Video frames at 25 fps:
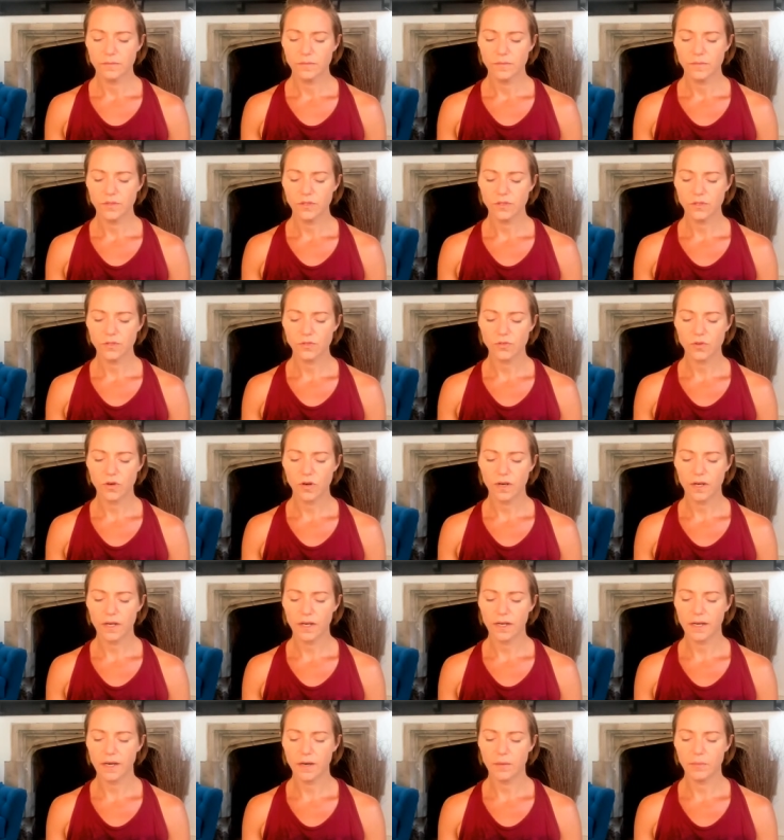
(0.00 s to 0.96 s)
Just try
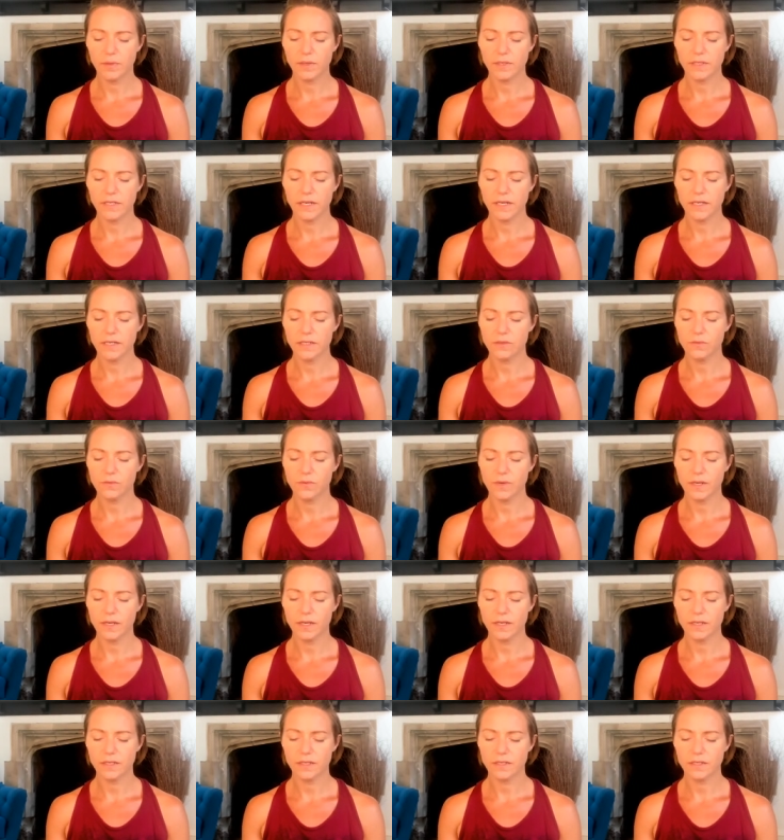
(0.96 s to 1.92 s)
it a couple of days a
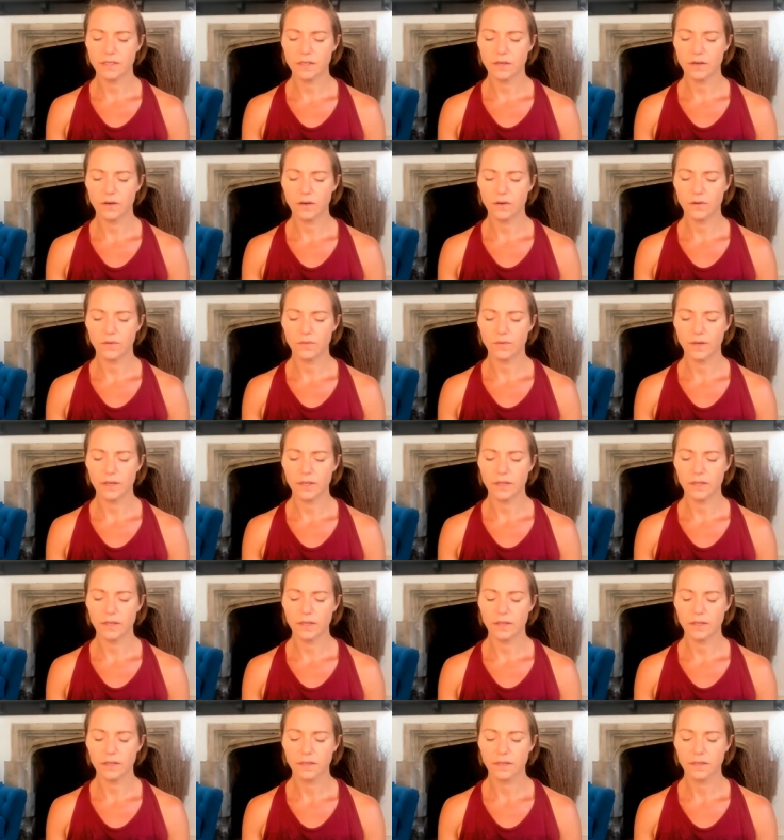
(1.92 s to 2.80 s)
week to start with.